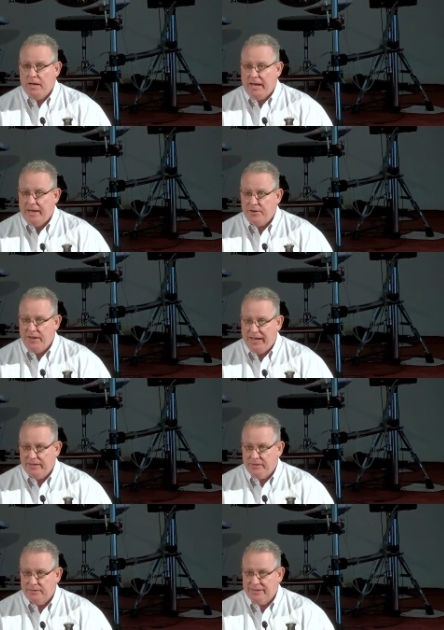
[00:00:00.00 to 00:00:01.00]
And
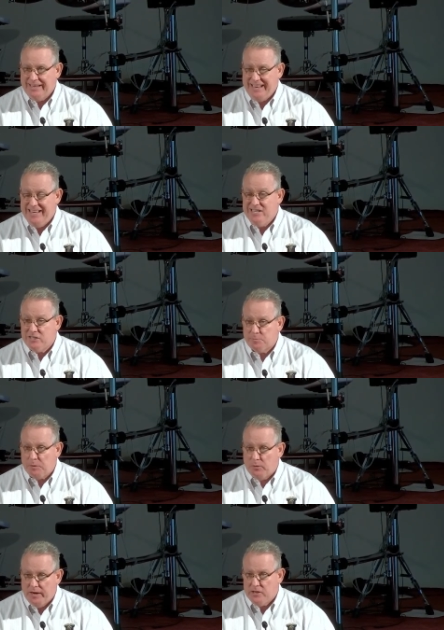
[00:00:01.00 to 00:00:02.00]
that
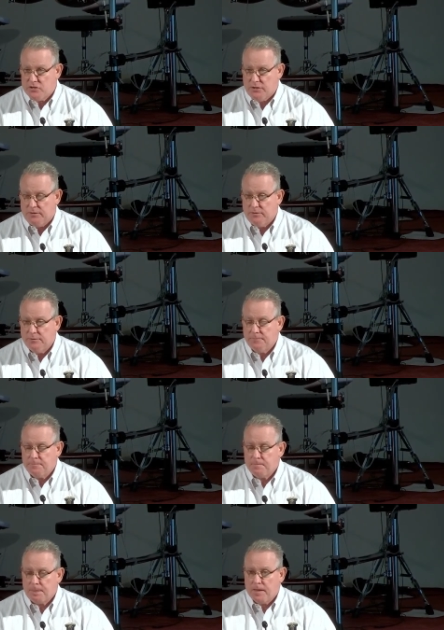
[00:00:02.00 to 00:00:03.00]
inspiration
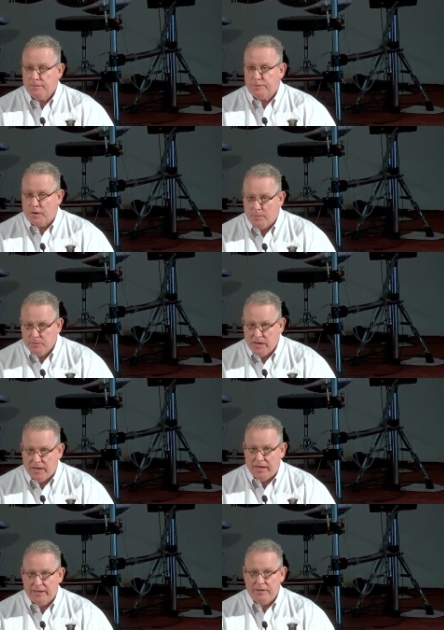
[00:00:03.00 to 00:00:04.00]
from
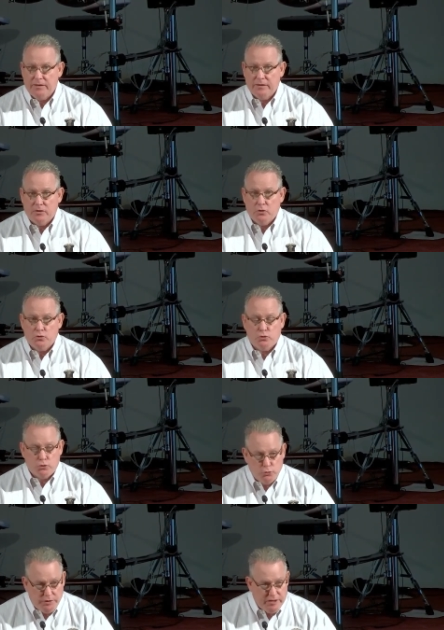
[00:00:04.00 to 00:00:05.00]
God
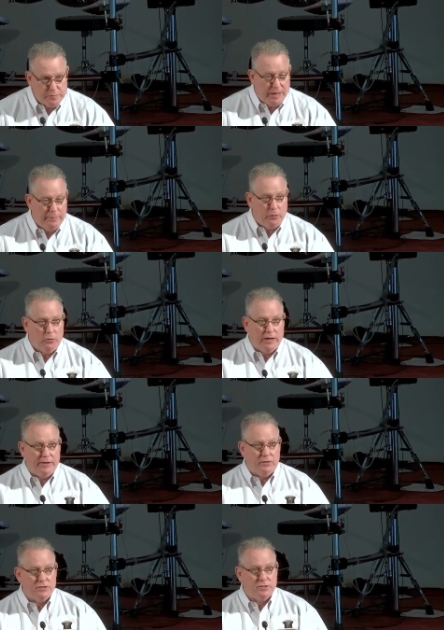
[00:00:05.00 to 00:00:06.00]
to these Bible
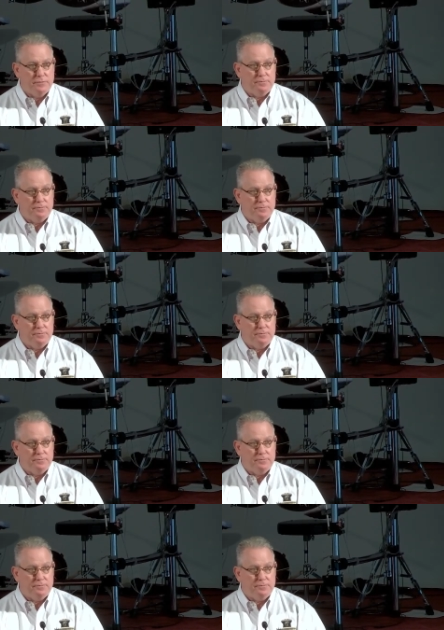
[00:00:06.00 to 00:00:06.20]
writers